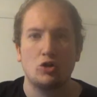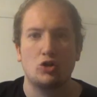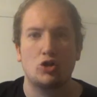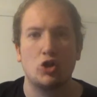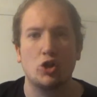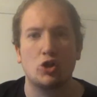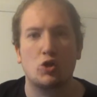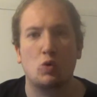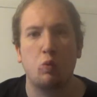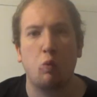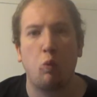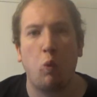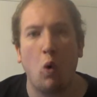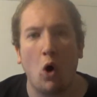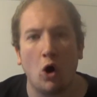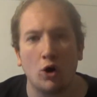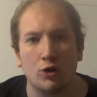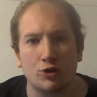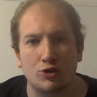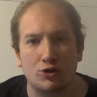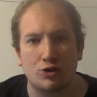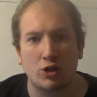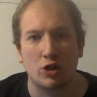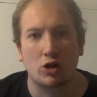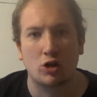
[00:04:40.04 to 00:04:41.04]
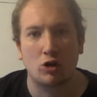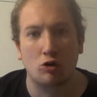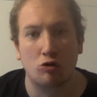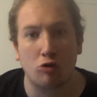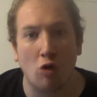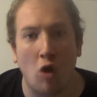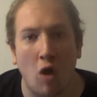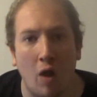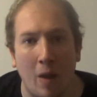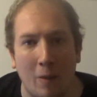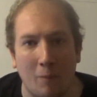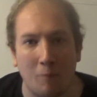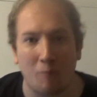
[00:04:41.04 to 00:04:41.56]
Just watch the
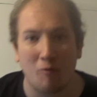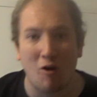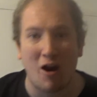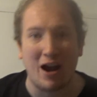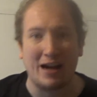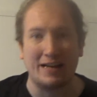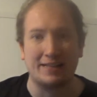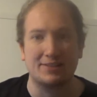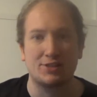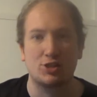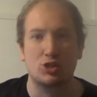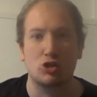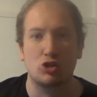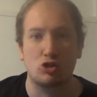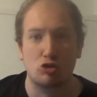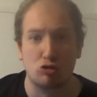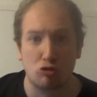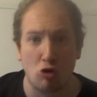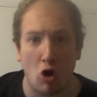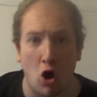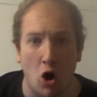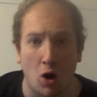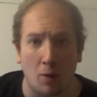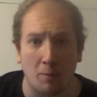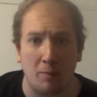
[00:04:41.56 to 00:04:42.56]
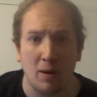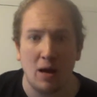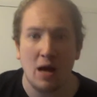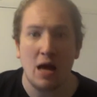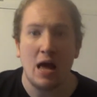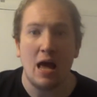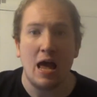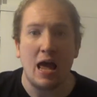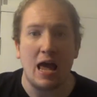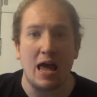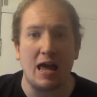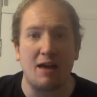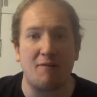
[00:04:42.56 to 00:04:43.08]
crime rates drop.
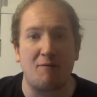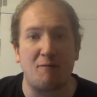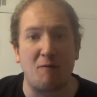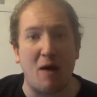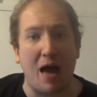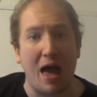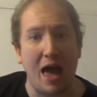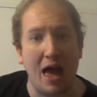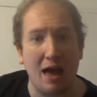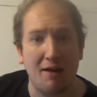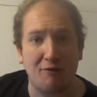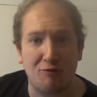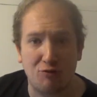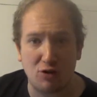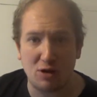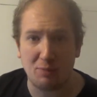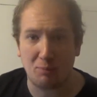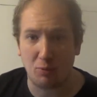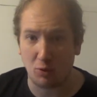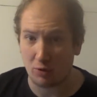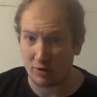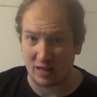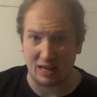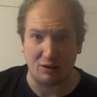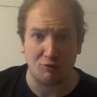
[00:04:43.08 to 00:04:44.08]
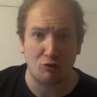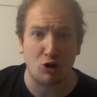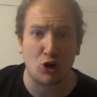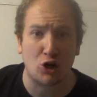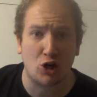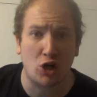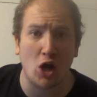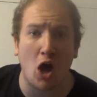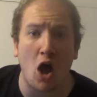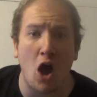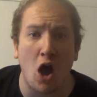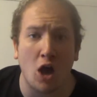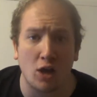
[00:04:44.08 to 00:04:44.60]
If everybody,
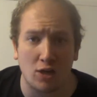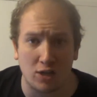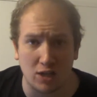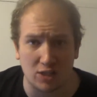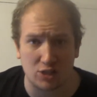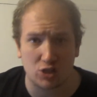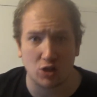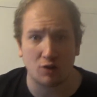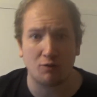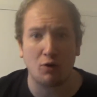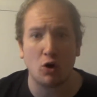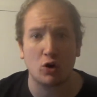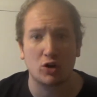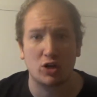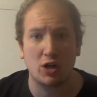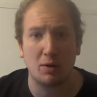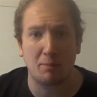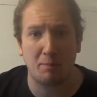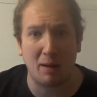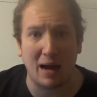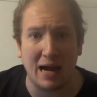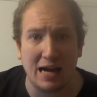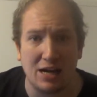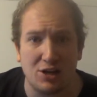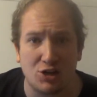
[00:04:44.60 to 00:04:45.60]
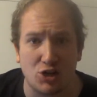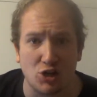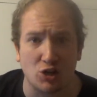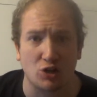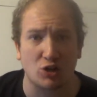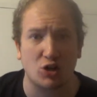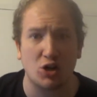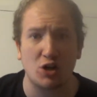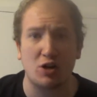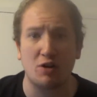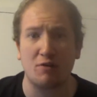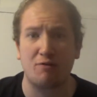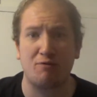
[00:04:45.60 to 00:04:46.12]
regardless of occupation,
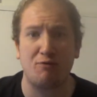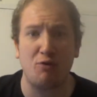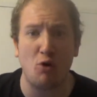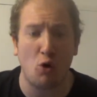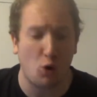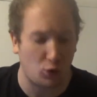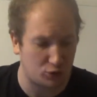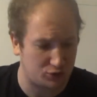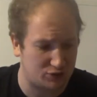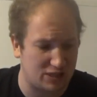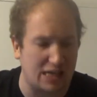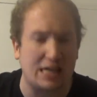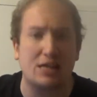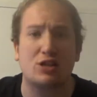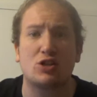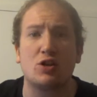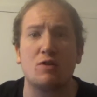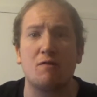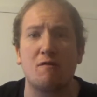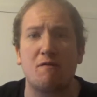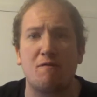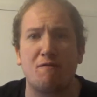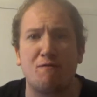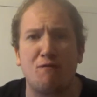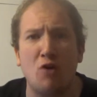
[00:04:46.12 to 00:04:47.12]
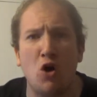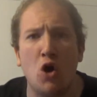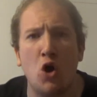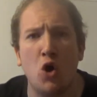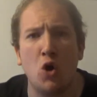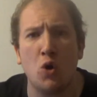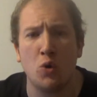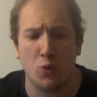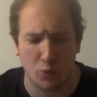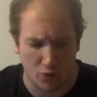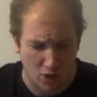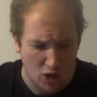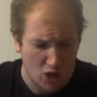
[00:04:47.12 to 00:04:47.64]
could afford decent
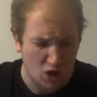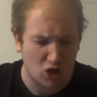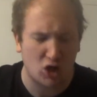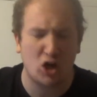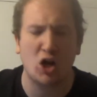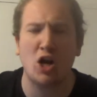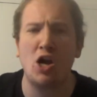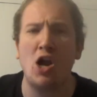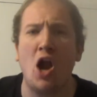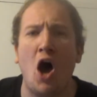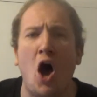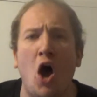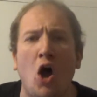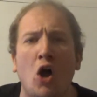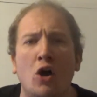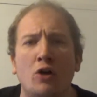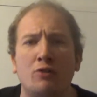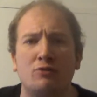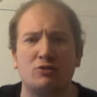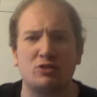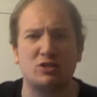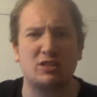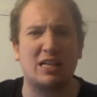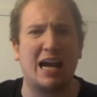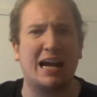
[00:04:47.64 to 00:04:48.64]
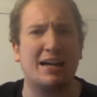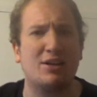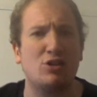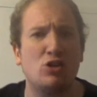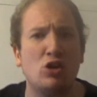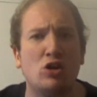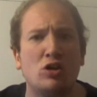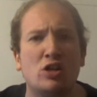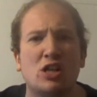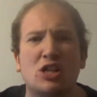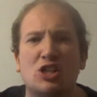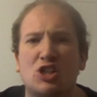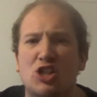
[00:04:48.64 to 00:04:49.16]
food, clothes,
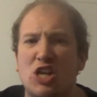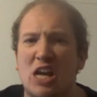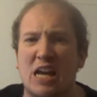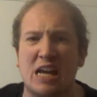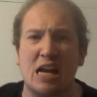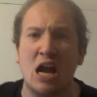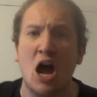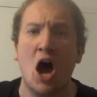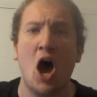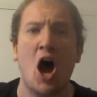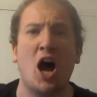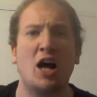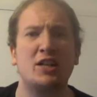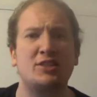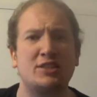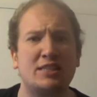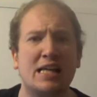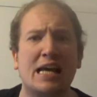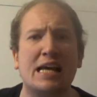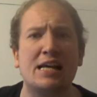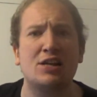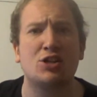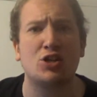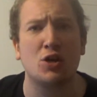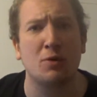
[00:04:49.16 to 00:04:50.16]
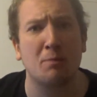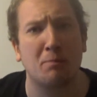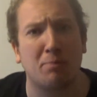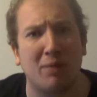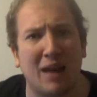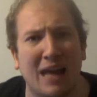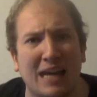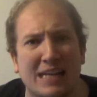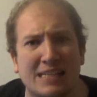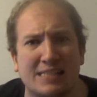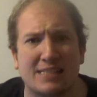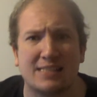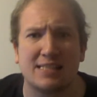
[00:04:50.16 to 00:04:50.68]
technology, a decent
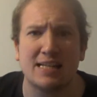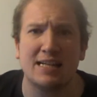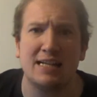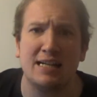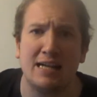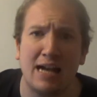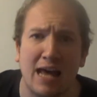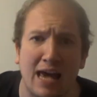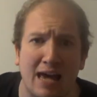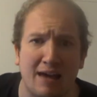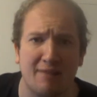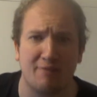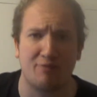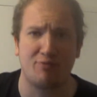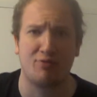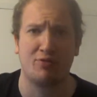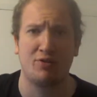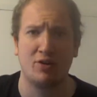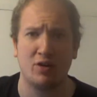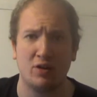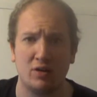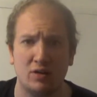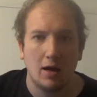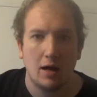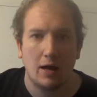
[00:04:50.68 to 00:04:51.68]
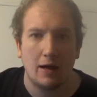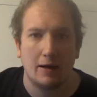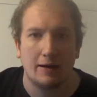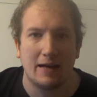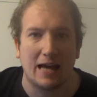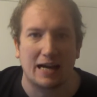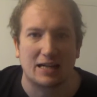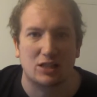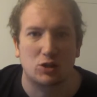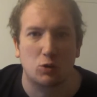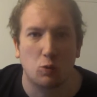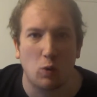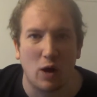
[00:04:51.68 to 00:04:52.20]
place to live.
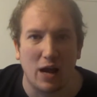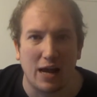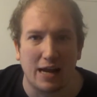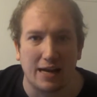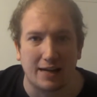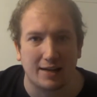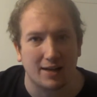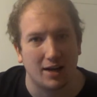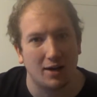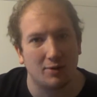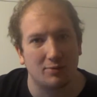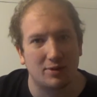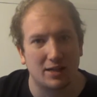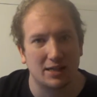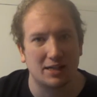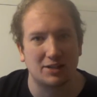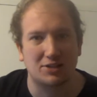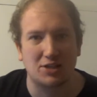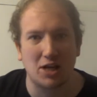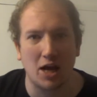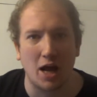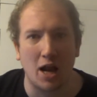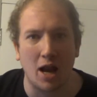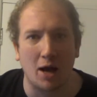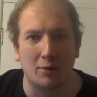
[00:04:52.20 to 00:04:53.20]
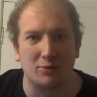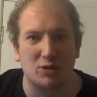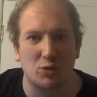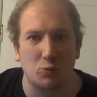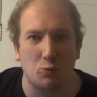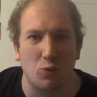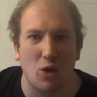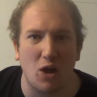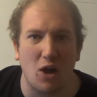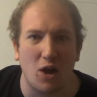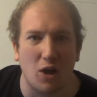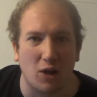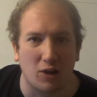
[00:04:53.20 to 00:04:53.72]
Next week, I'm going to turn up to
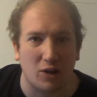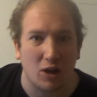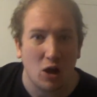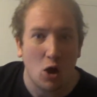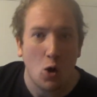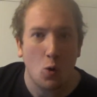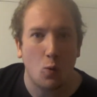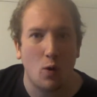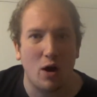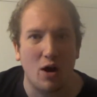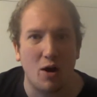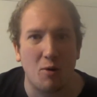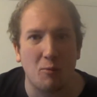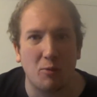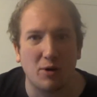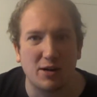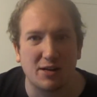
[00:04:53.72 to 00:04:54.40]
work wearing